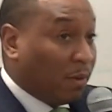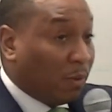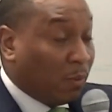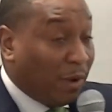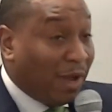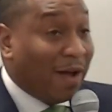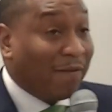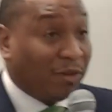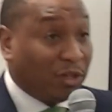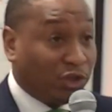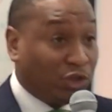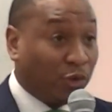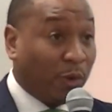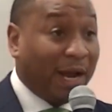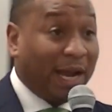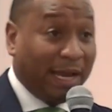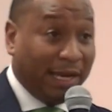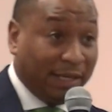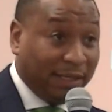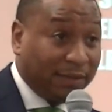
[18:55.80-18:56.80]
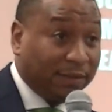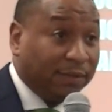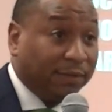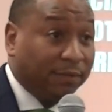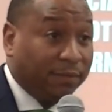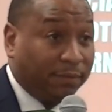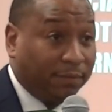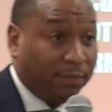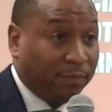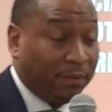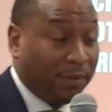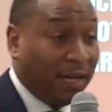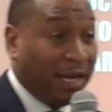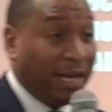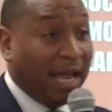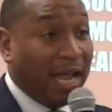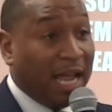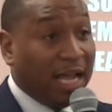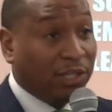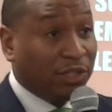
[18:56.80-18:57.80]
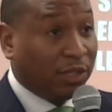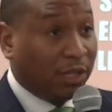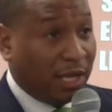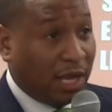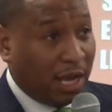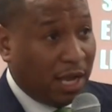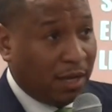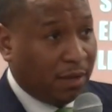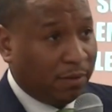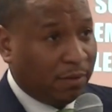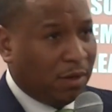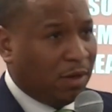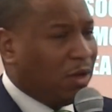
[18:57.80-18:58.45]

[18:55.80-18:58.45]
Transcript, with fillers: we have to train and educate.